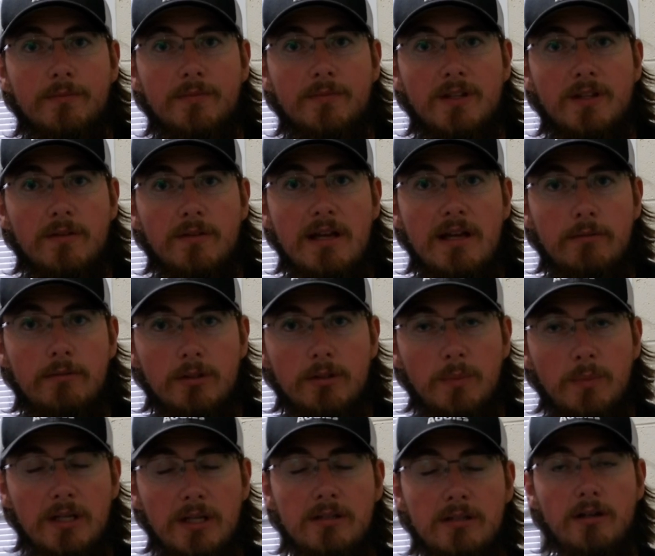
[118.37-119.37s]
Now that will
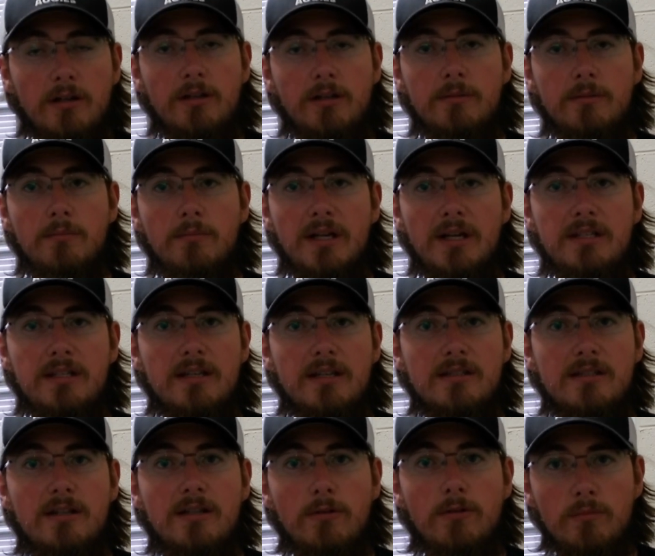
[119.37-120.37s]
depend on my
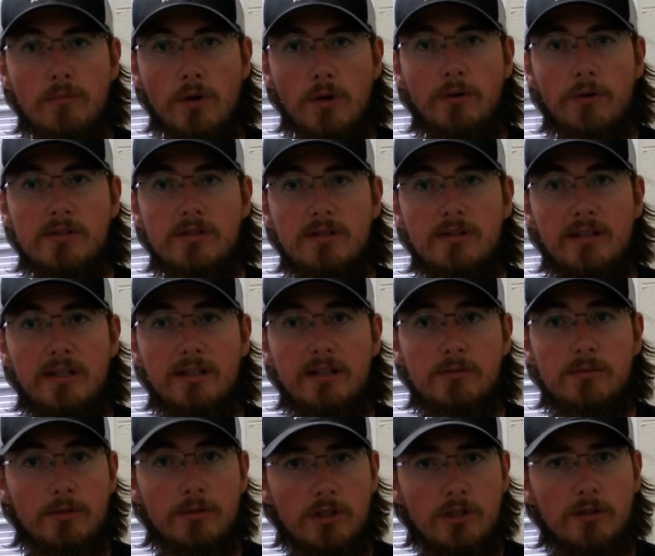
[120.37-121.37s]
testing with motors and things,
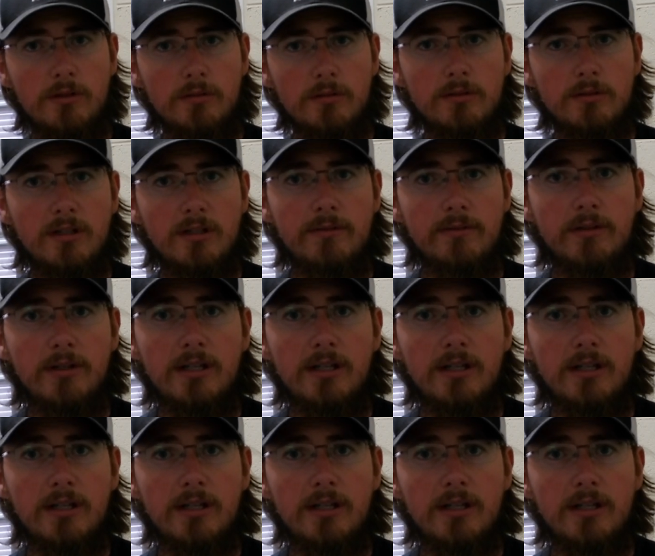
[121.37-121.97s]
which I'll cover